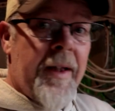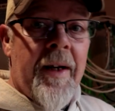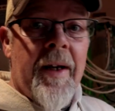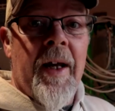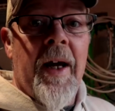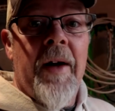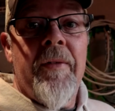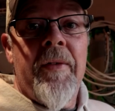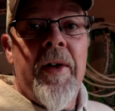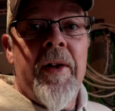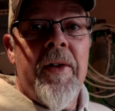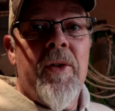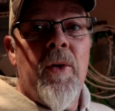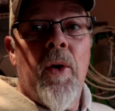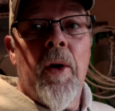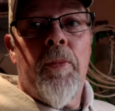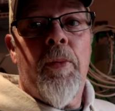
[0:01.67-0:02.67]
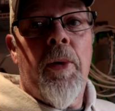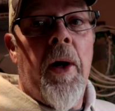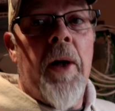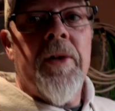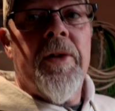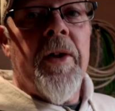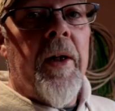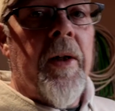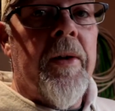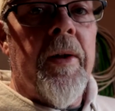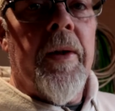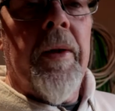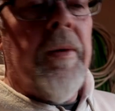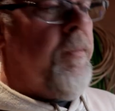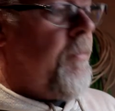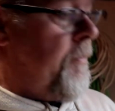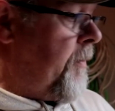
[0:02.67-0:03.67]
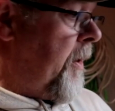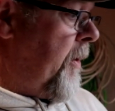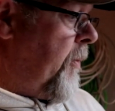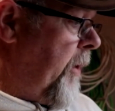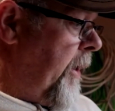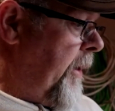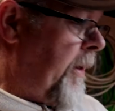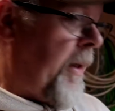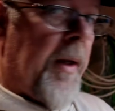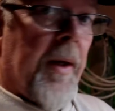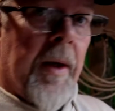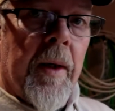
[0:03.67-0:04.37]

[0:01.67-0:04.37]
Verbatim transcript: day to have an indoor project. By the way, the